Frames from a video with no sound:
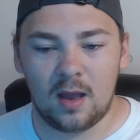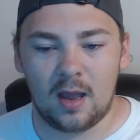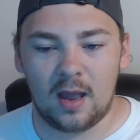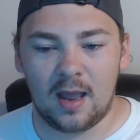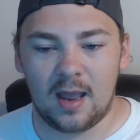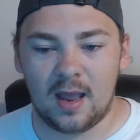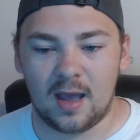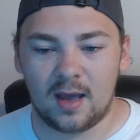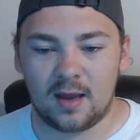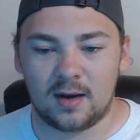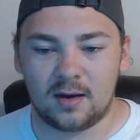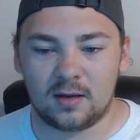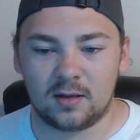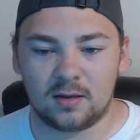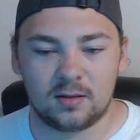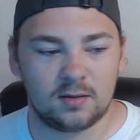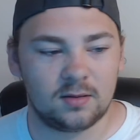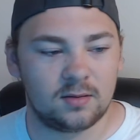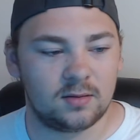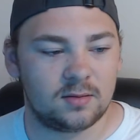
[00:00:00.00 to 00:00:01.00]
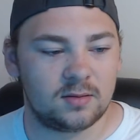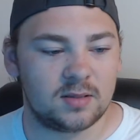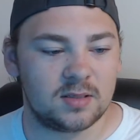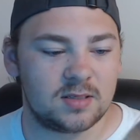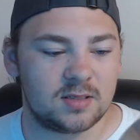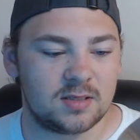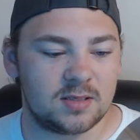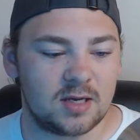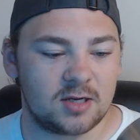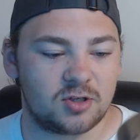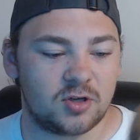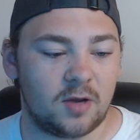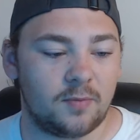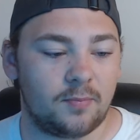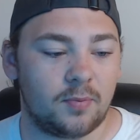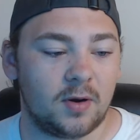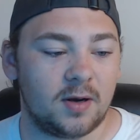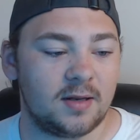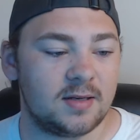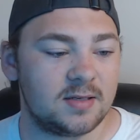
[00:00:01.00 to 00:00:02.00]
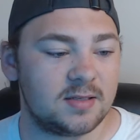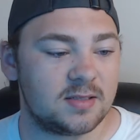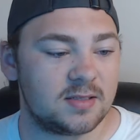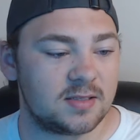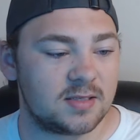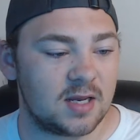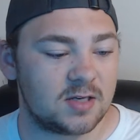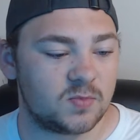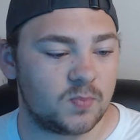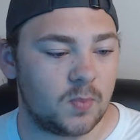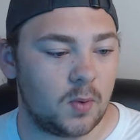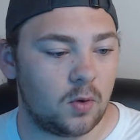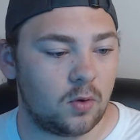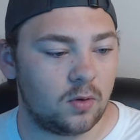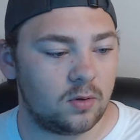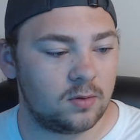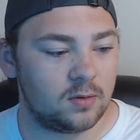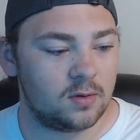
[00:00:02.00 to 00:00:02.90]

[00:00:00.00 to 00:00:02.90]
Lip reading: and this is actually a pretty decent sized bowl.